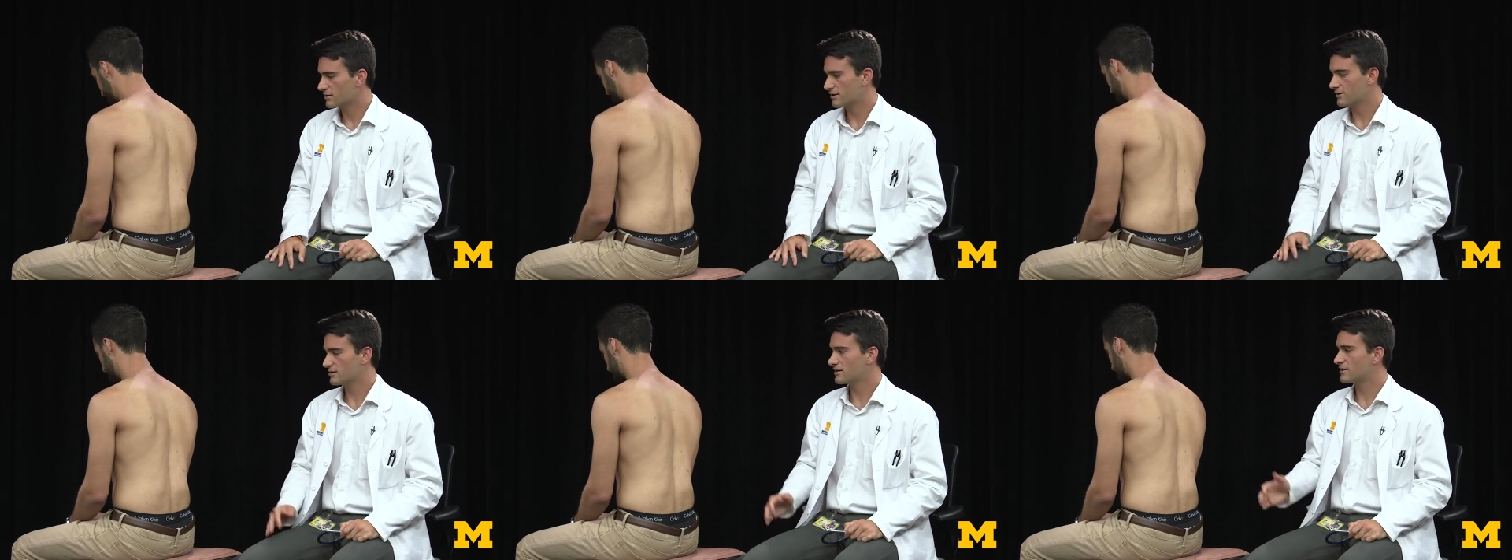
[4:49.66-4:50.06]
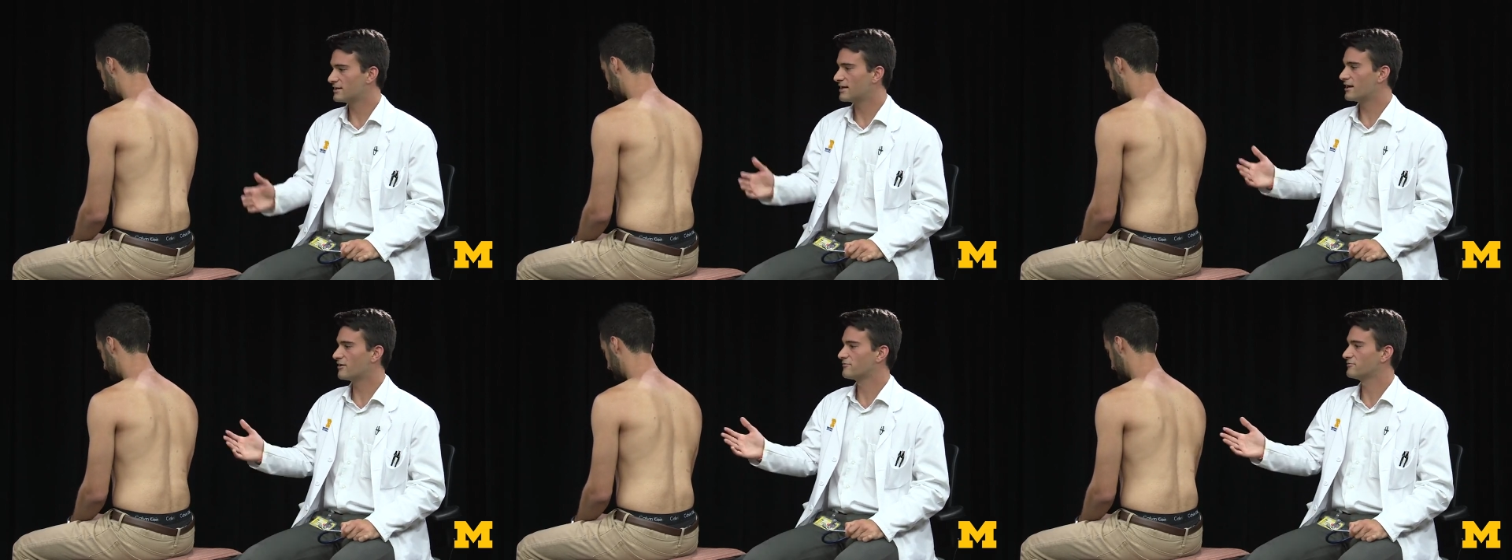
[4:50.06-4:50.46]
Okay,
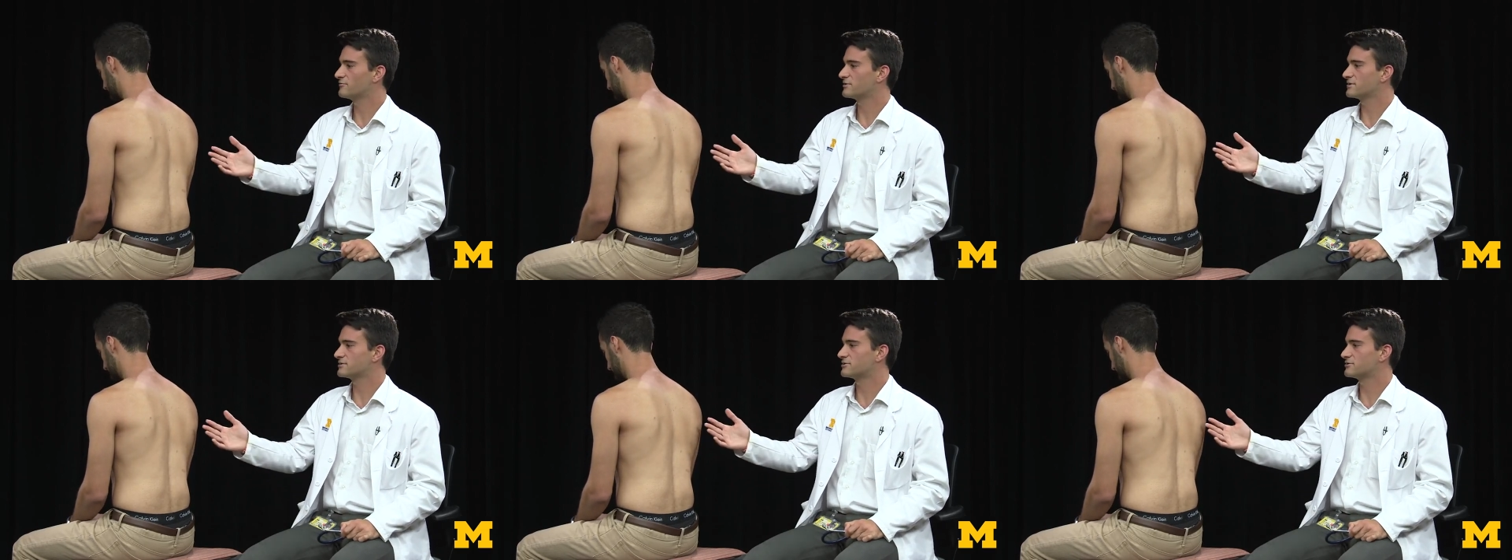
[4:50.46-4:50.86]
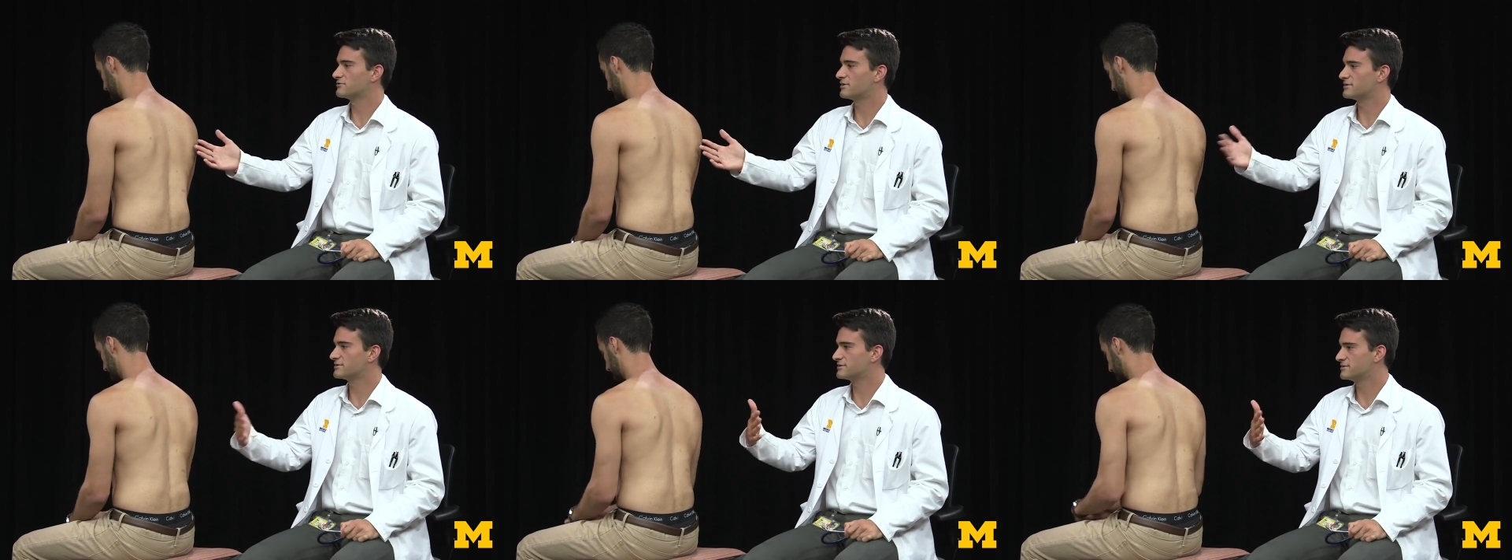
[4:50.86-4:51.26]
and now if you want to turn
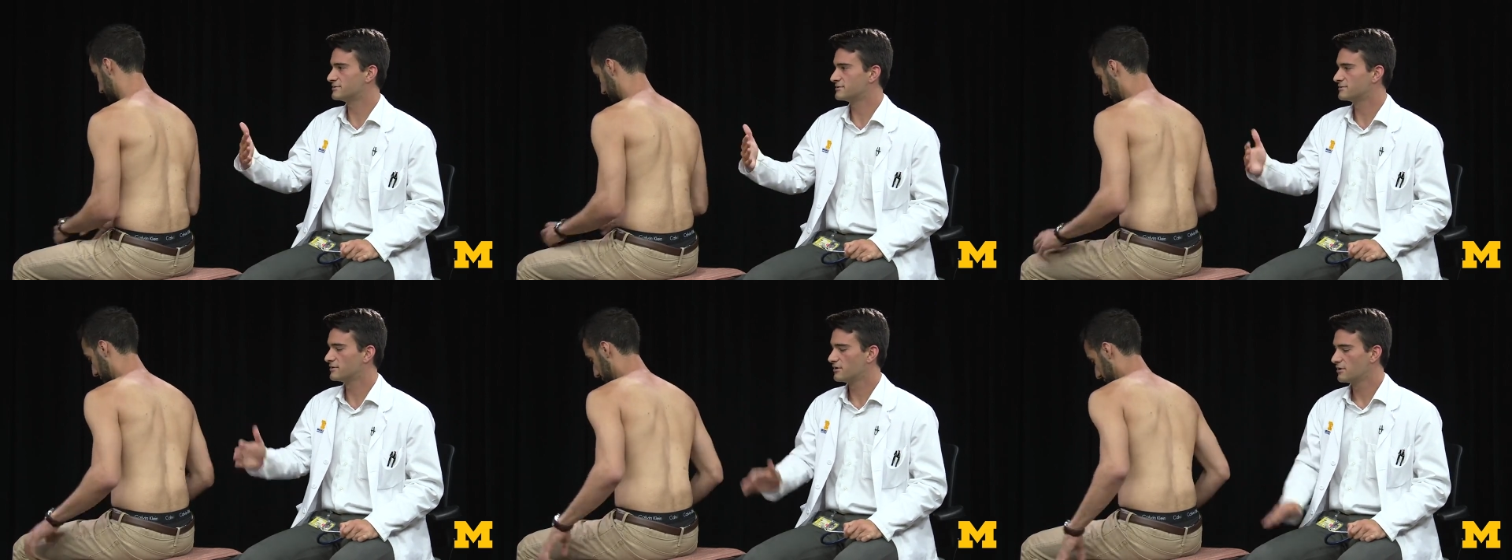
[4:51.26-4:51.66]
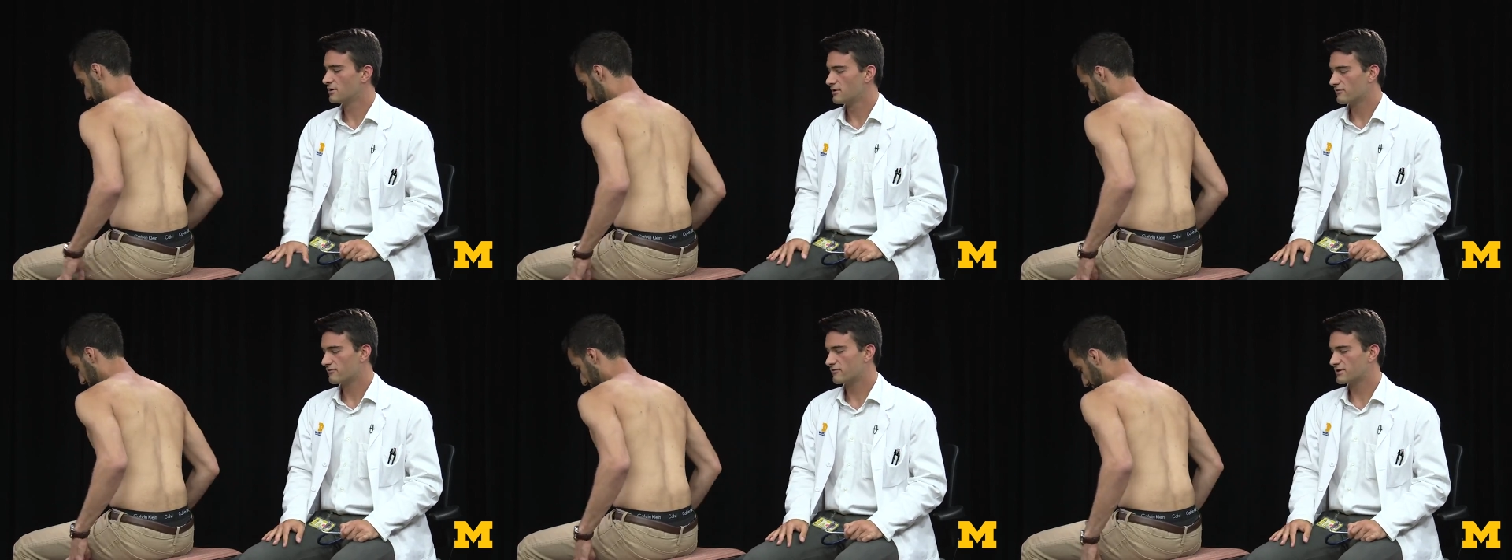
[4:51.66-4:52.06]
around to your
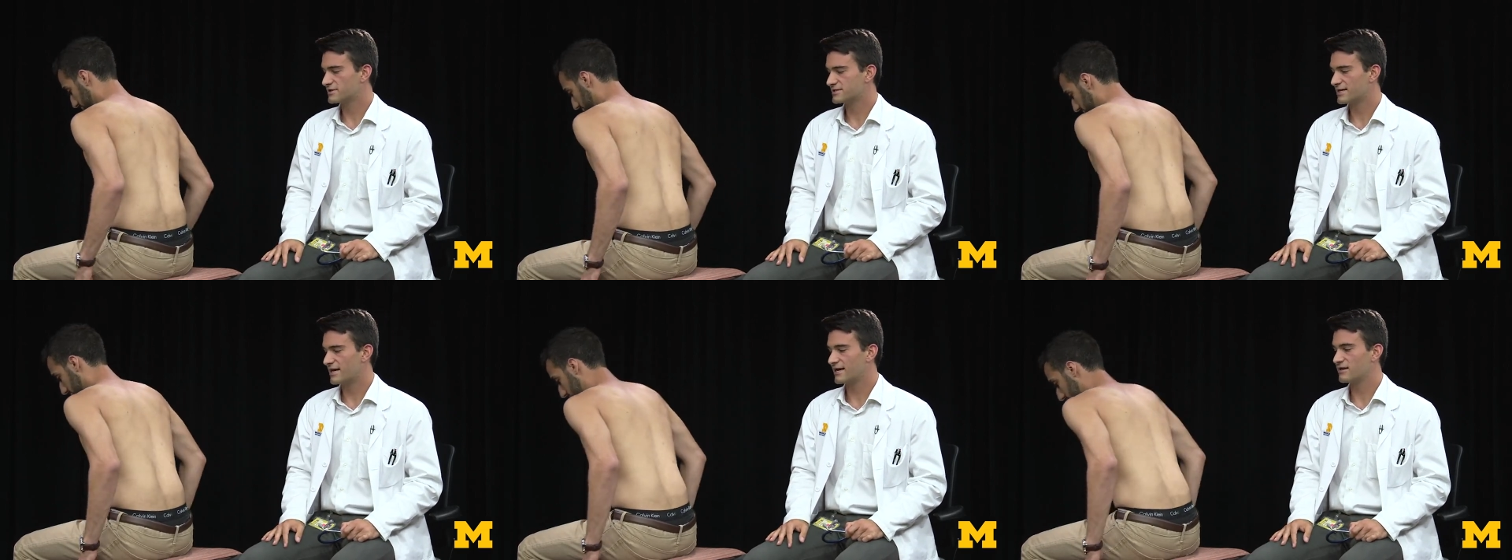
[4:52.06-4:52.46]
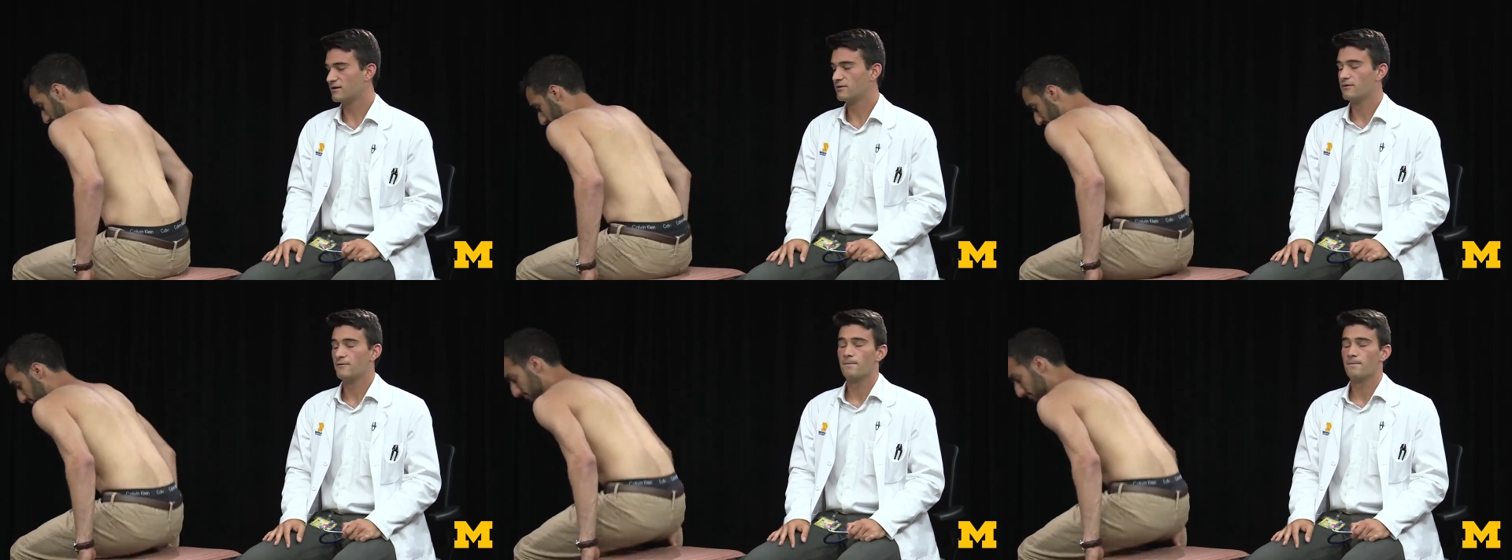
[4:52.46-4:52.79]
front side.